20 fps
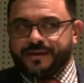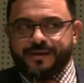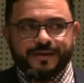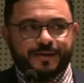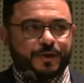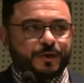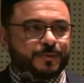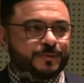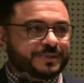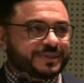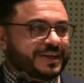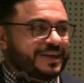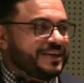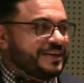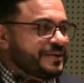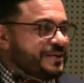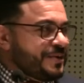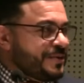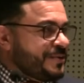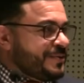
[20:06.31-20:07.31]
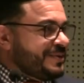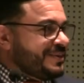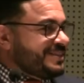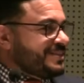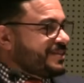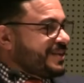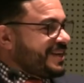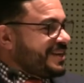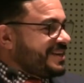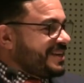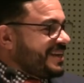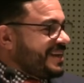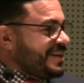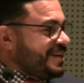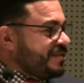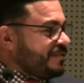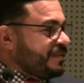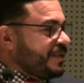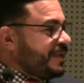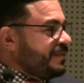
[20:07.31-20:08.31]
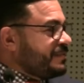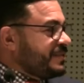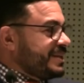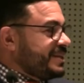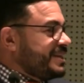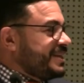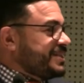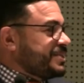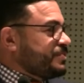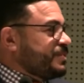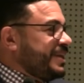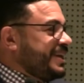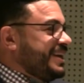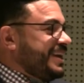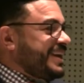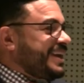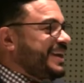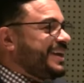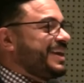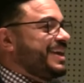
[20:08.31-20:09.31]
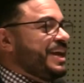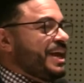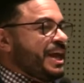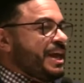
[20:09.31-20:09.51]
You know, who's going to go and try to get involved in this? Why?